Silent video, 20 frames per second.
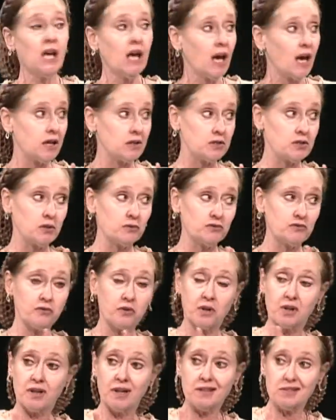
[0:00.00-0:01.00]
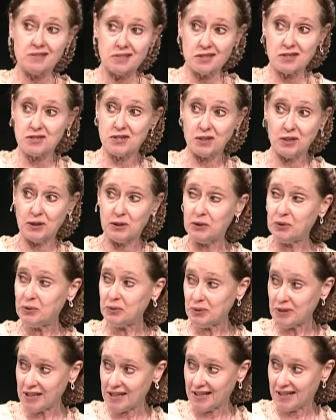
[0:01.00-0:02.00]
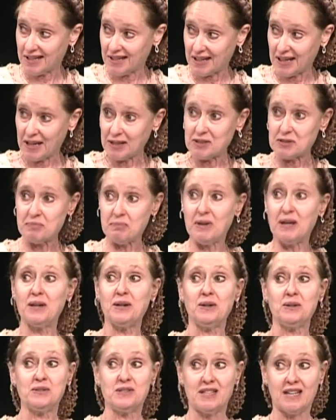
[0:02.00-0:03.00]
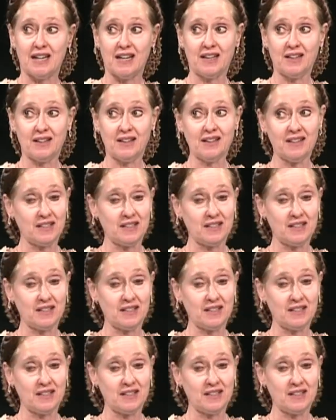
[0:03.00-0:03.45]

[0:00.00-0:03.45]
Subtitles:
And don't forget the saloon at my hotel.